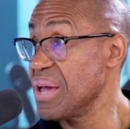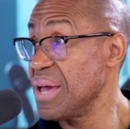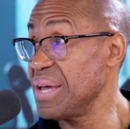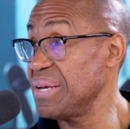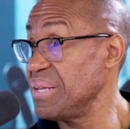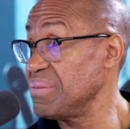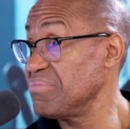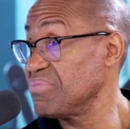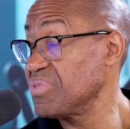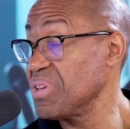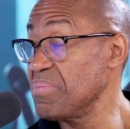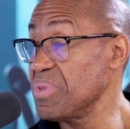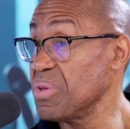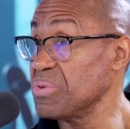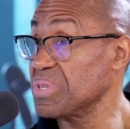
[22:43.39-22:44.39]
and in
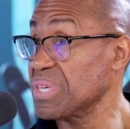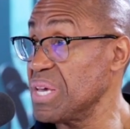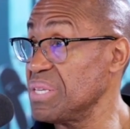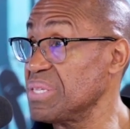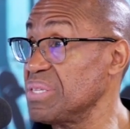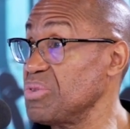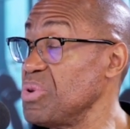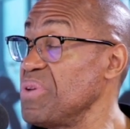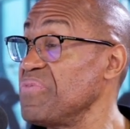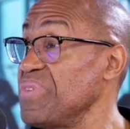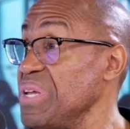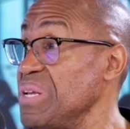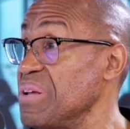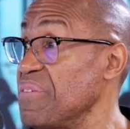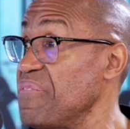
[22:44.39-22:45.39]
some of those cases, you even
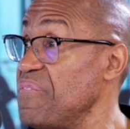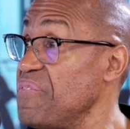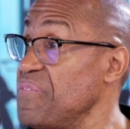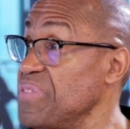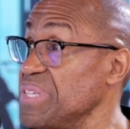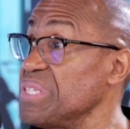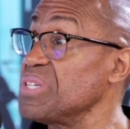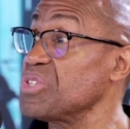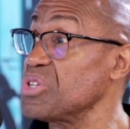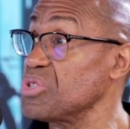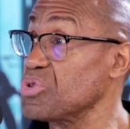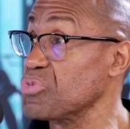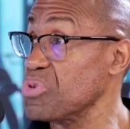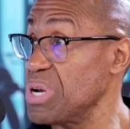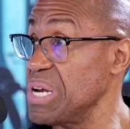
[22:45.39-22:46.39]
need a
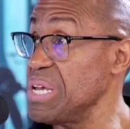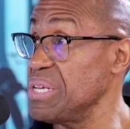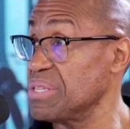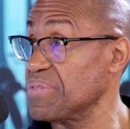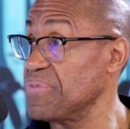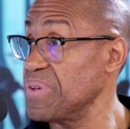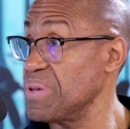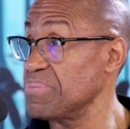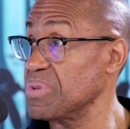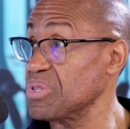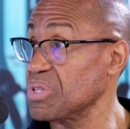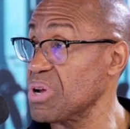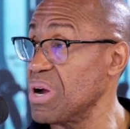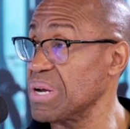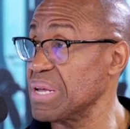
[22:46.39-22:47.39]
physician's release for them to
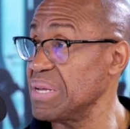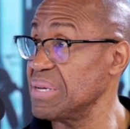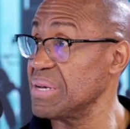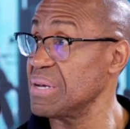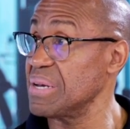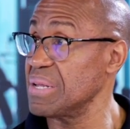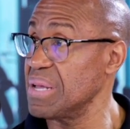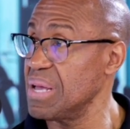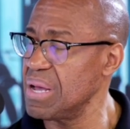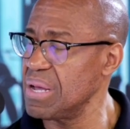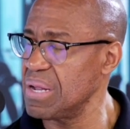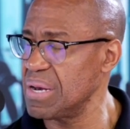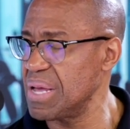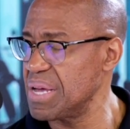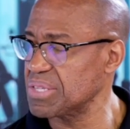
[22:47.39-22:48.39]
start getting an
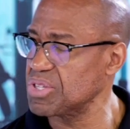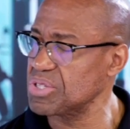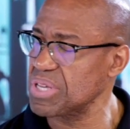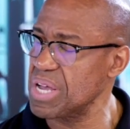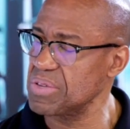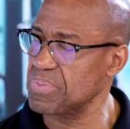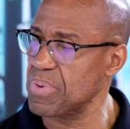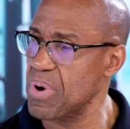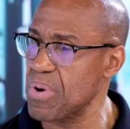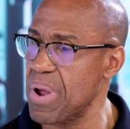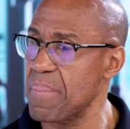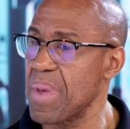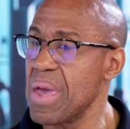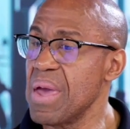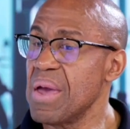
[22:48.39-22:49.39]
exercise program.